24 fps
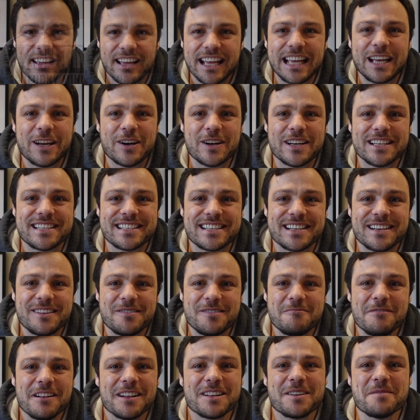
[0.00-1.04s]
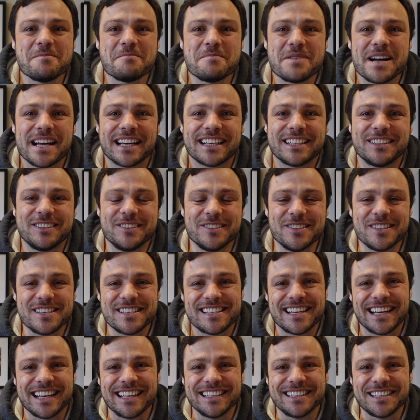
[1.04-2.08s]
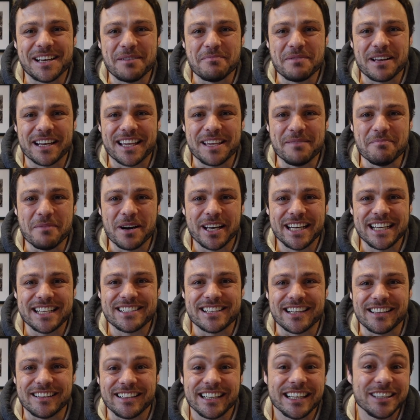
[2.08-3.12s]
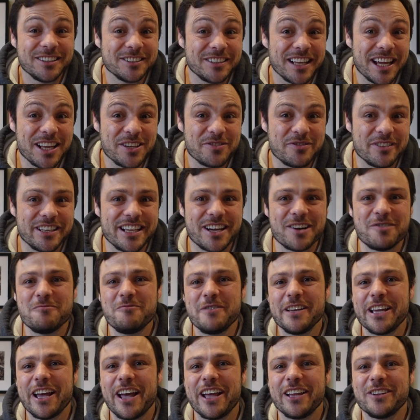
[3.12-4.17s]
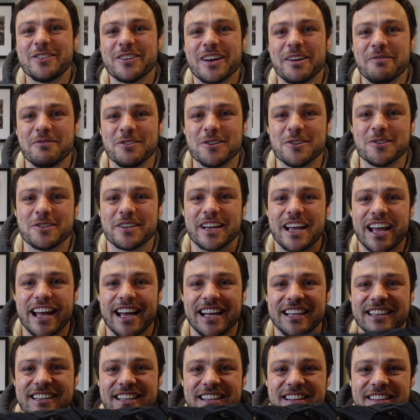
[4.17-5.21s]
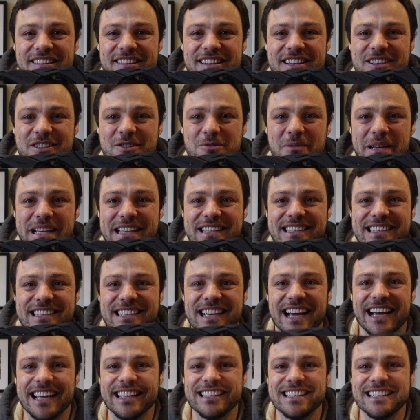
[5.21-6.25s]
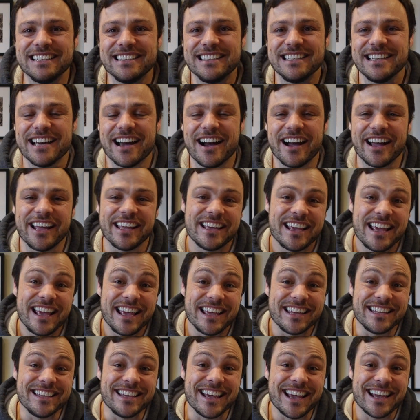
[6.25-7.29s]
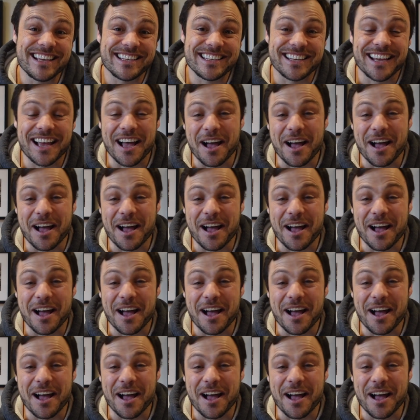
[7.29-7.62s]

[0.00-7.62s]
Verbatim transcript: Hey guys, welcome back to the second time lucky mining channel. In today's video, we're going to have a look at the 2080 Ti. Yes,